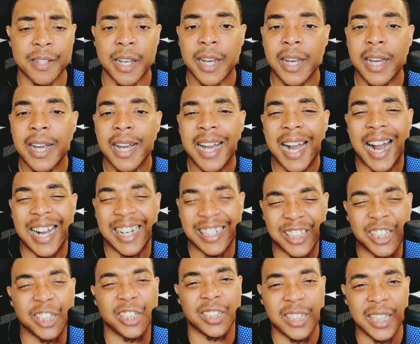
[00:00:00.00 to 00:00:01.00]
I just
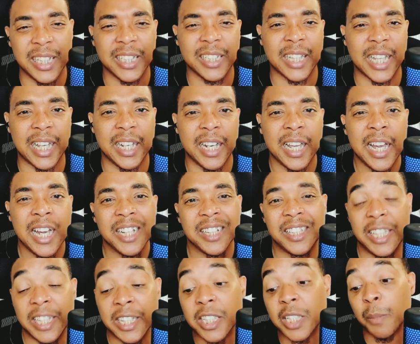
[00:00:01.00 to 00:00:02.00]
think that this
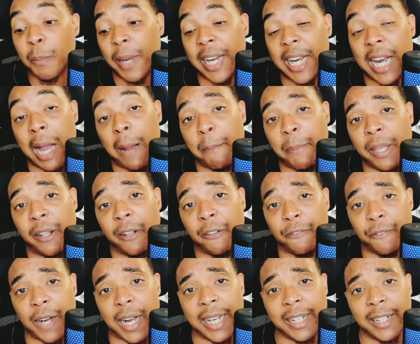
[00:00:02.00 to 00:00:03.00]
may not be the fight
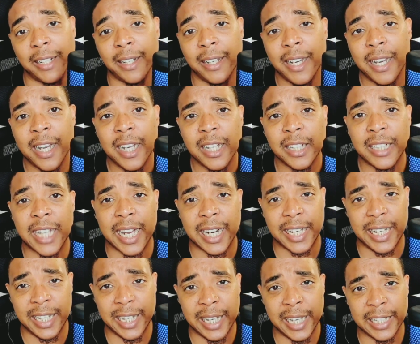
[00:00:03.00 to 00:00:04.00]
that he
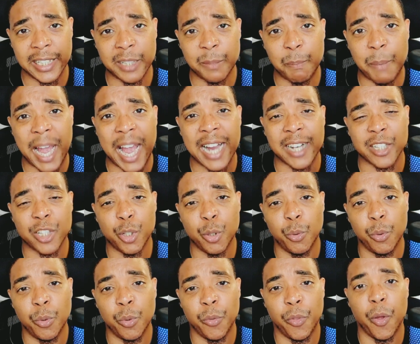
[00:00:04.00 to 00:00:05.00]
gets back to the
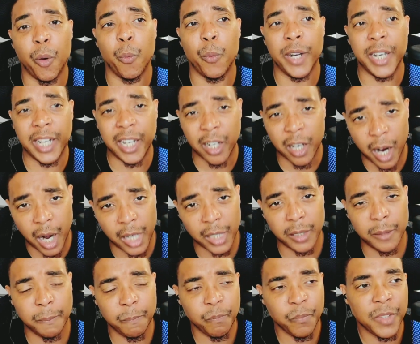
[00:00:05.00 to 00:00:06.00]
winning column.
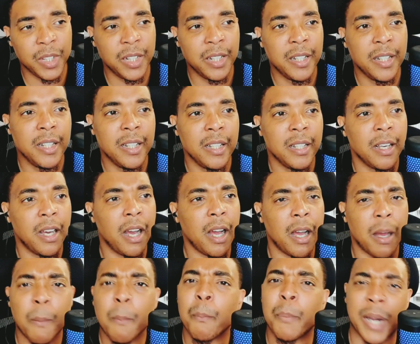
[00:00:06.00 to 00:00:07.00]
But
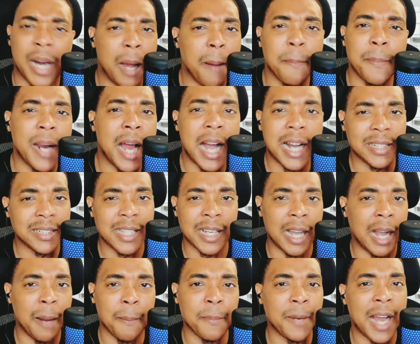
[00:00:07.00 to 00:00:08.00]
I'm not
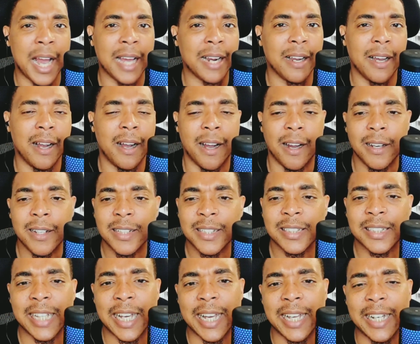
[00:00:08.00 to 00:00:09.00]
saying
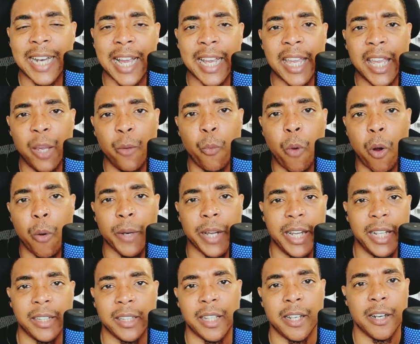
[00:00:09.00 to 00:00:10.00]
that he won't get
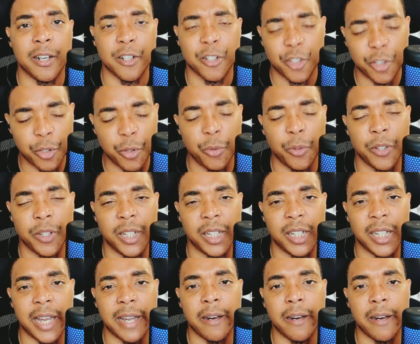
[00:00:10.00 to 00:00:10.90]
there sooner than later.